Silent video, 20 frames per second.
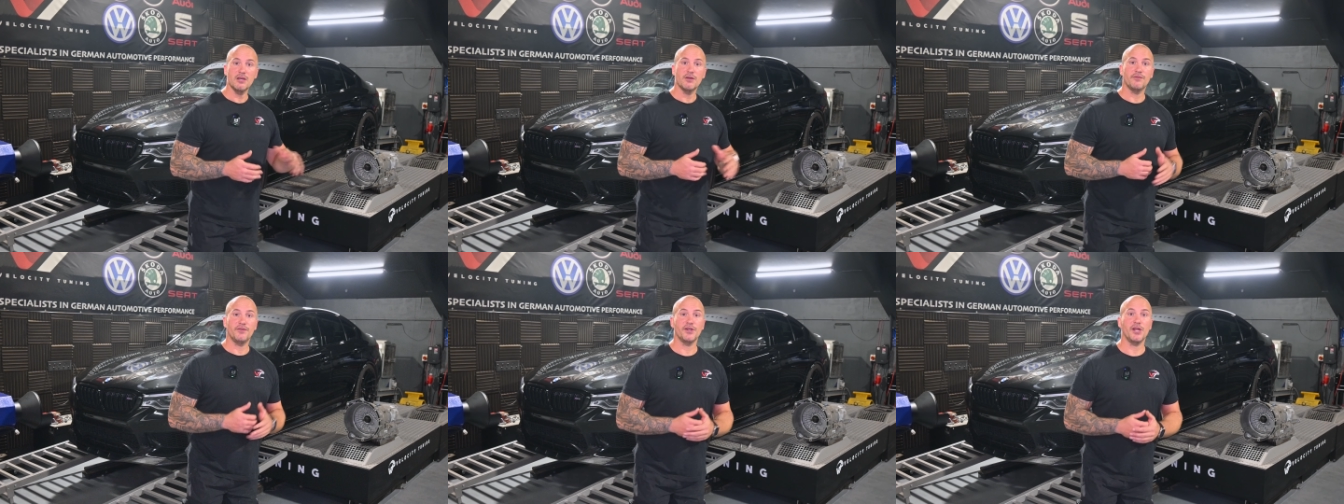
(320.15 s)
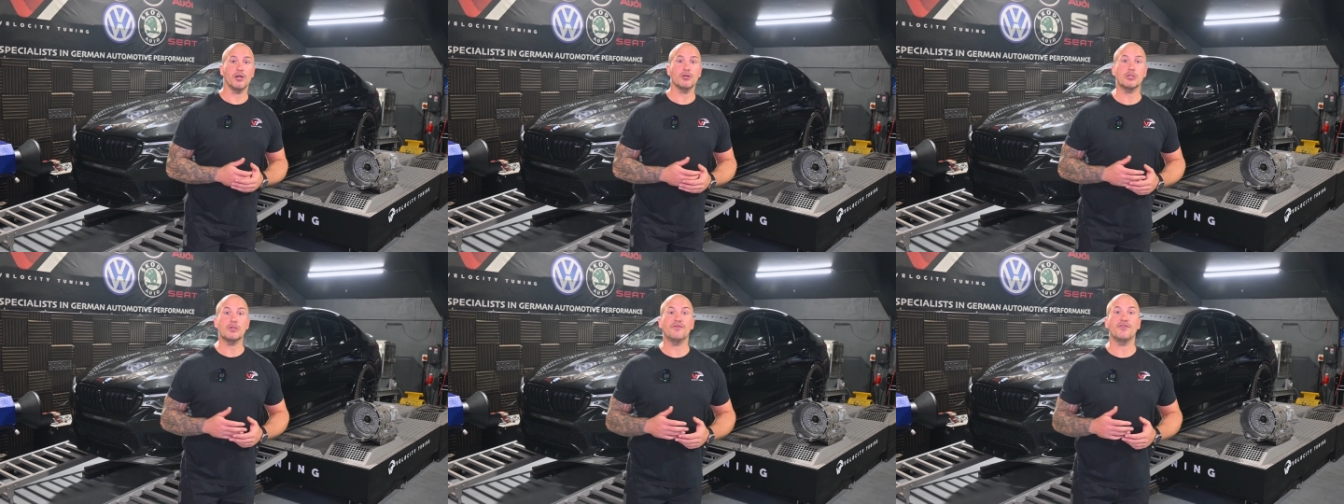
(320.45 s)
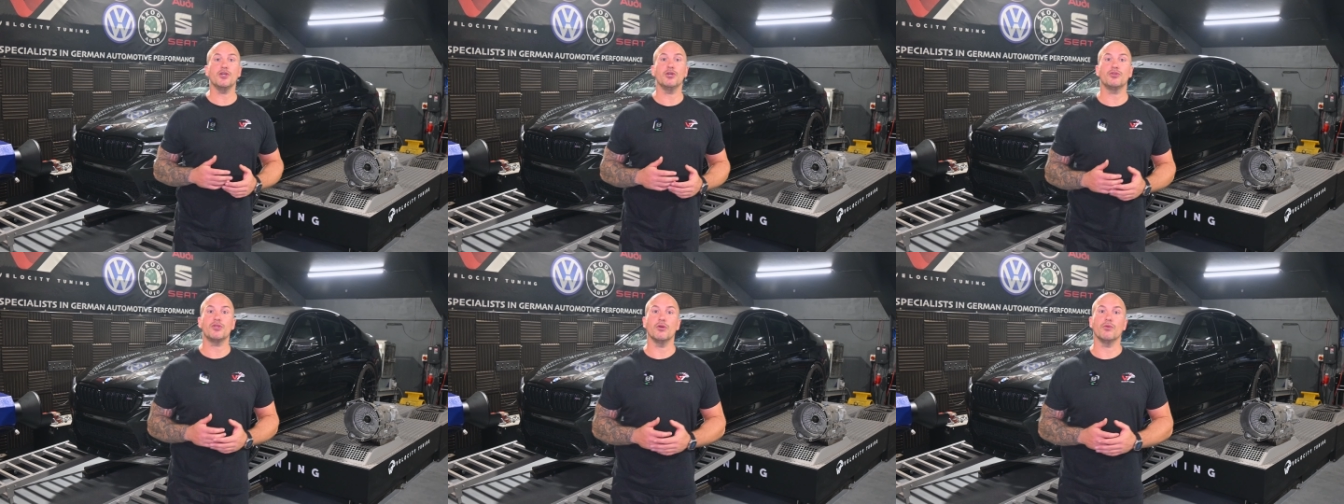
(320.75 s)
For those of
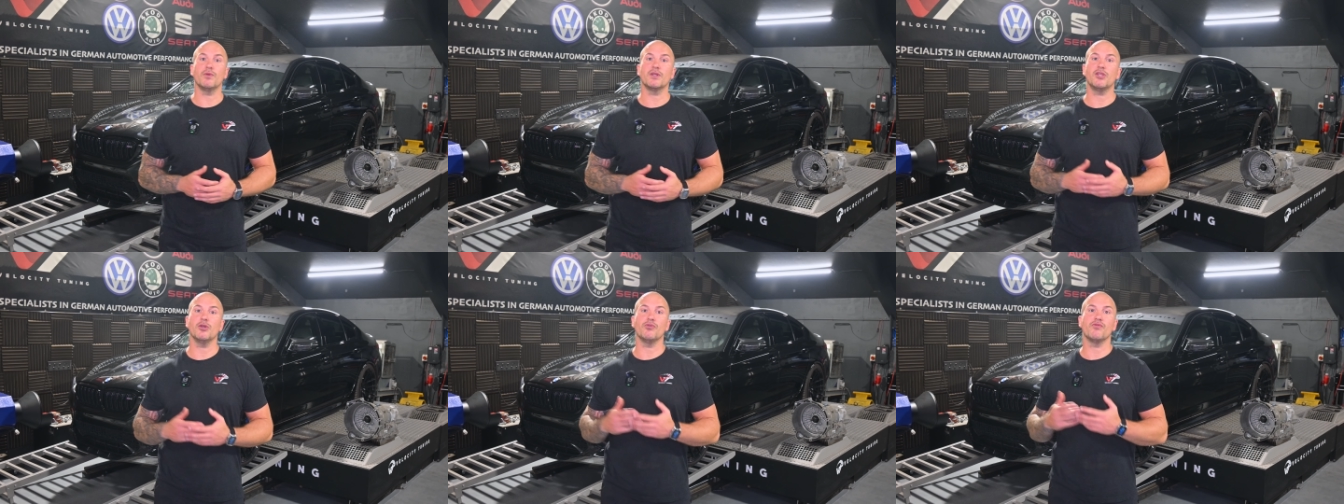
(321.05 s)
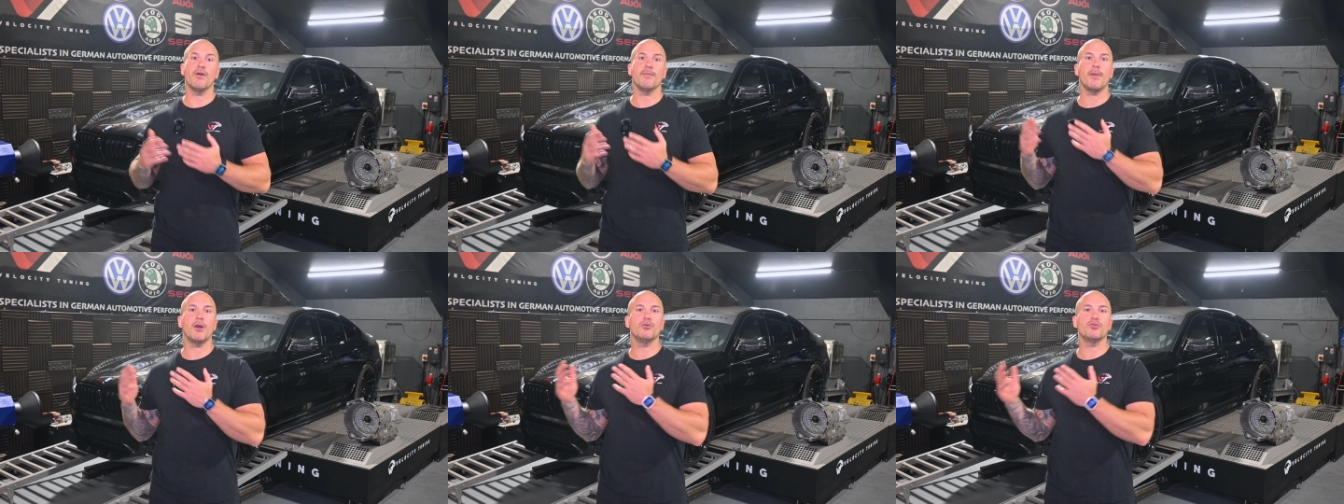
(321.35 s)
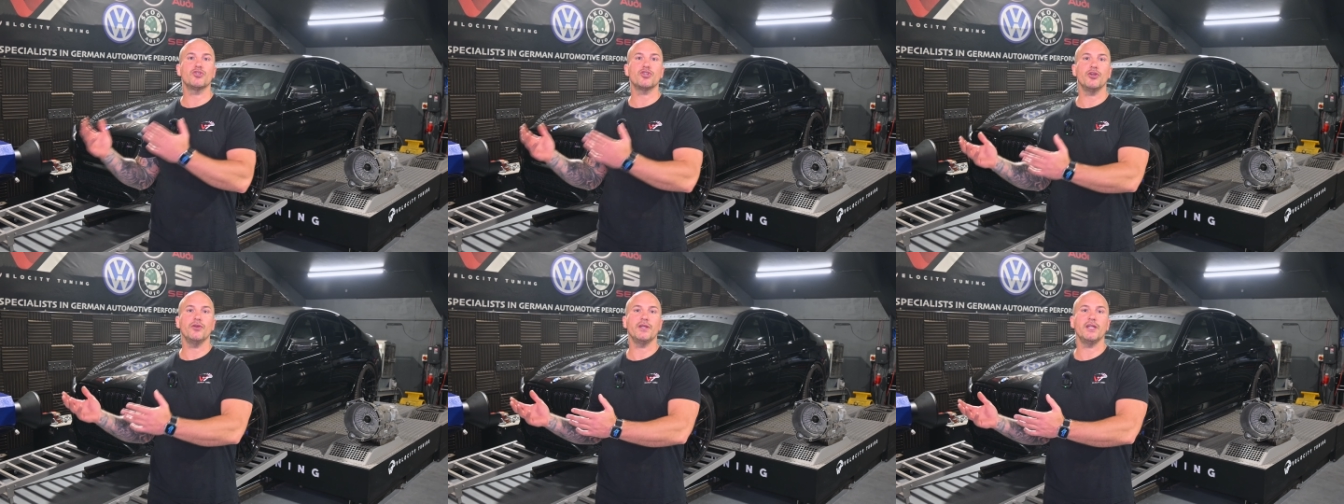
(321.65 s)
you that we do remote
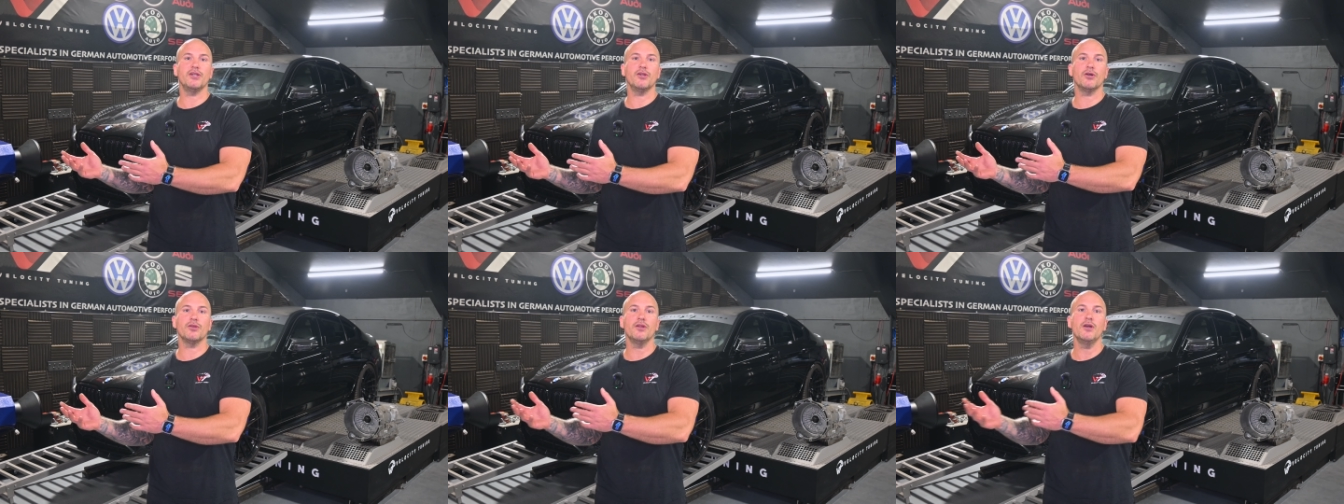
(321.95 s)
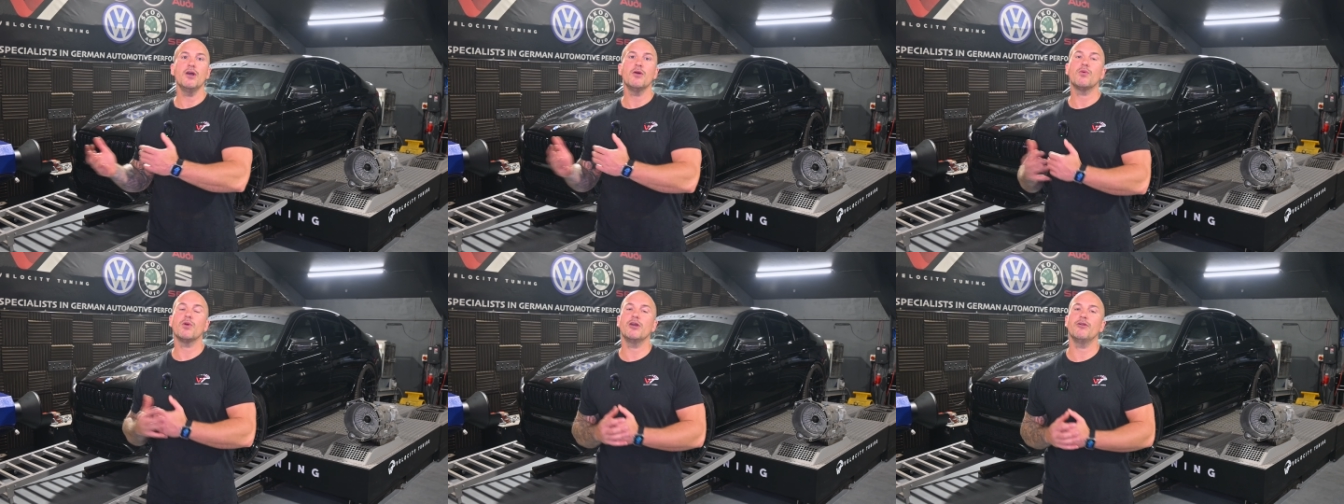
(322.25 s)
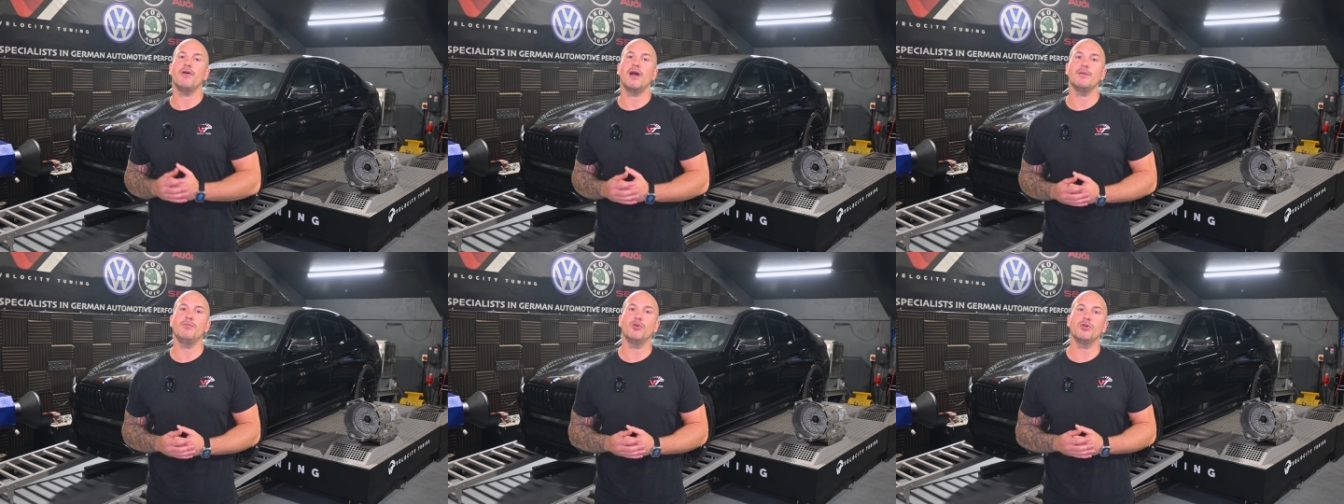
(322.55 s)
tuning on,
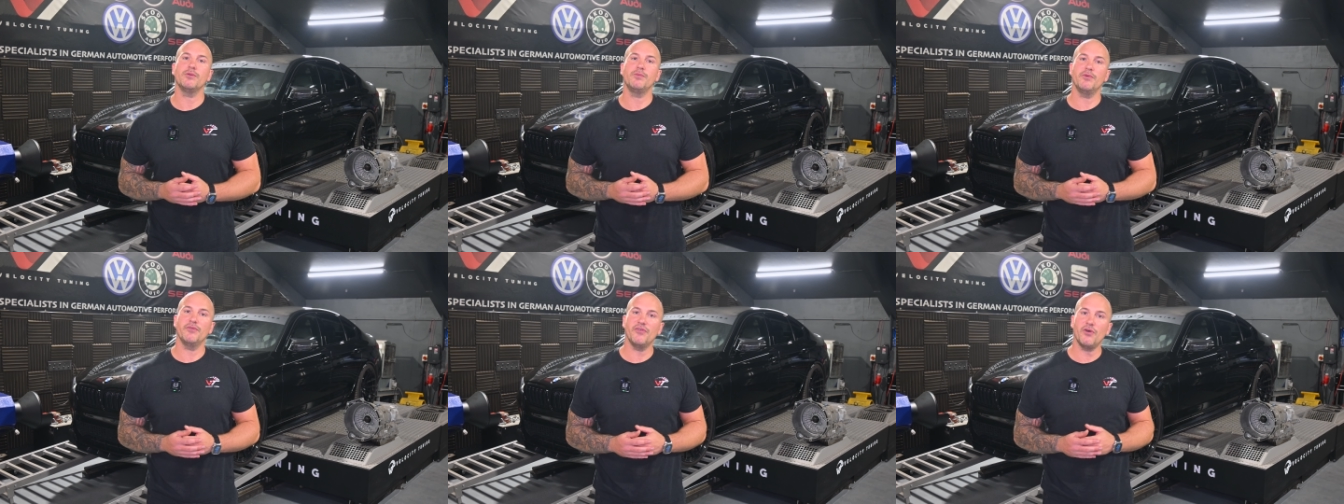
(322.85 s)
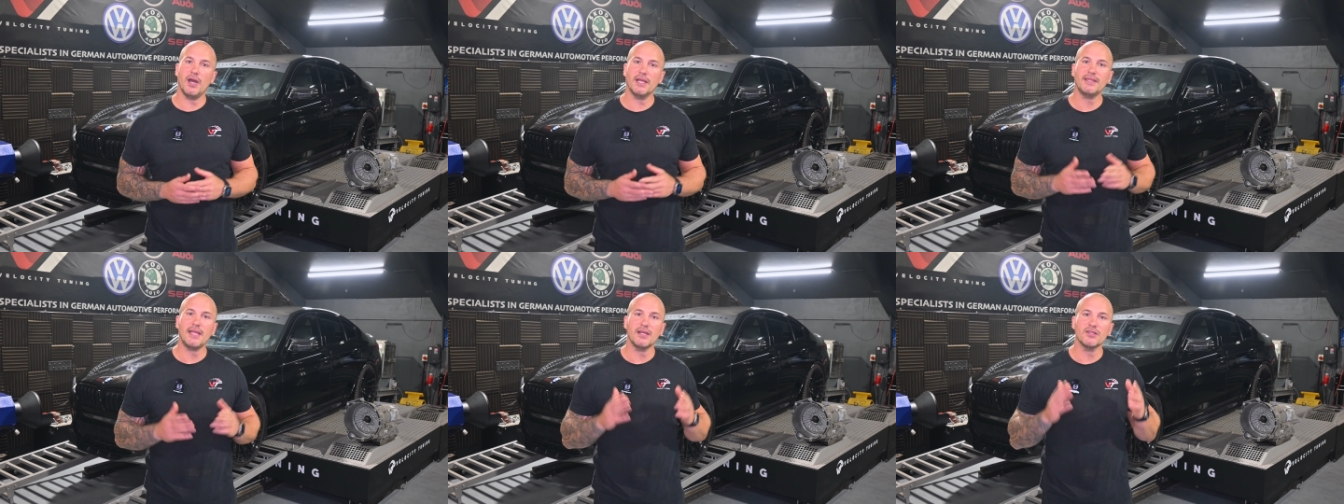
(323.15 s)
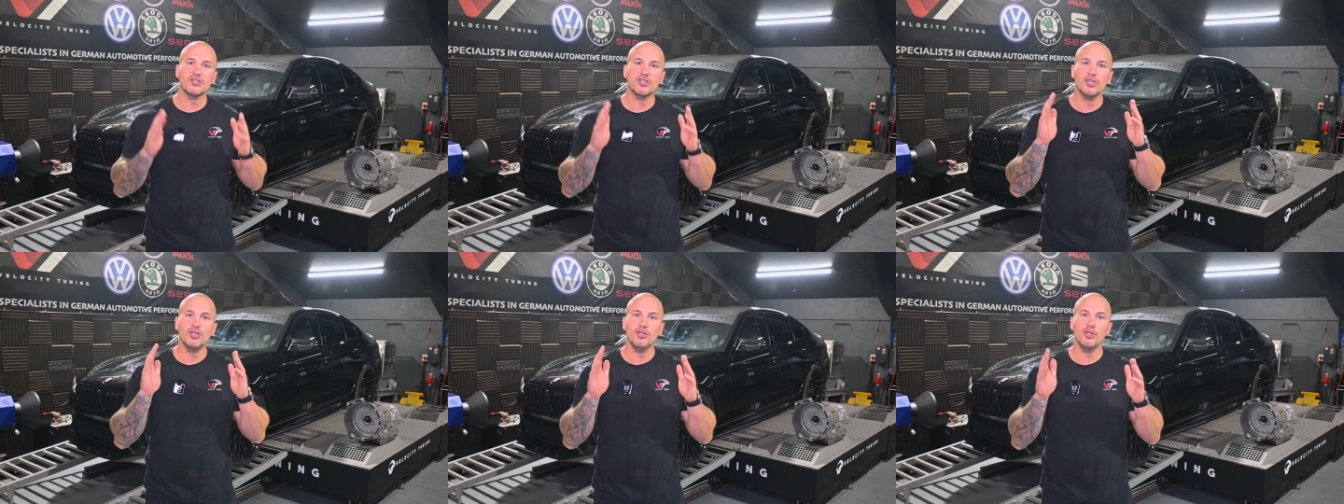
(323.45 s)
we're able to provide that
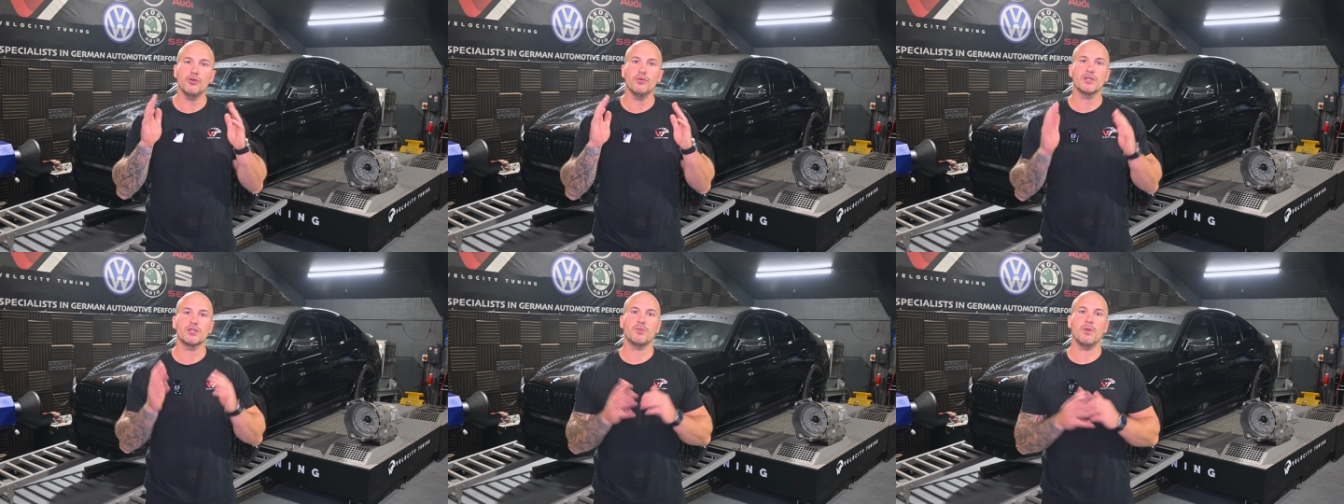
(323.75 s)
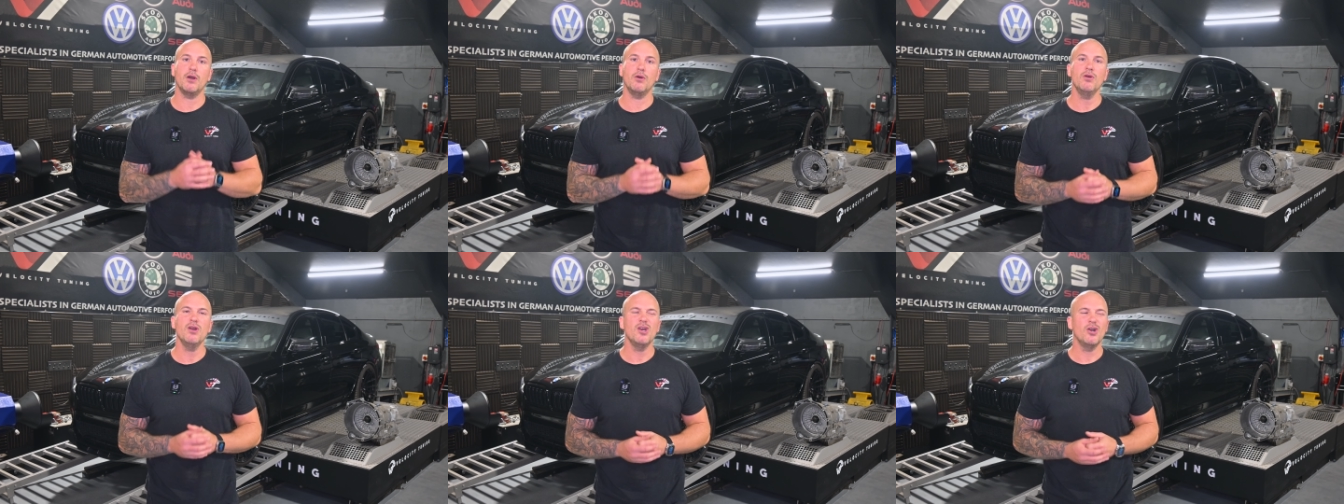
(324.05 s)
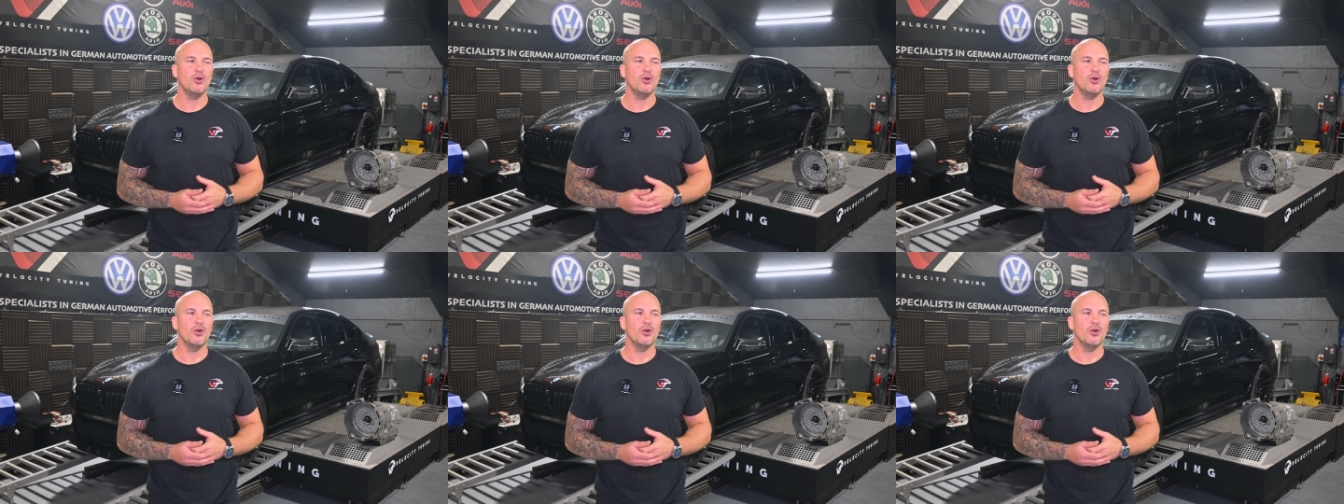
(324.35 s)
to you as well.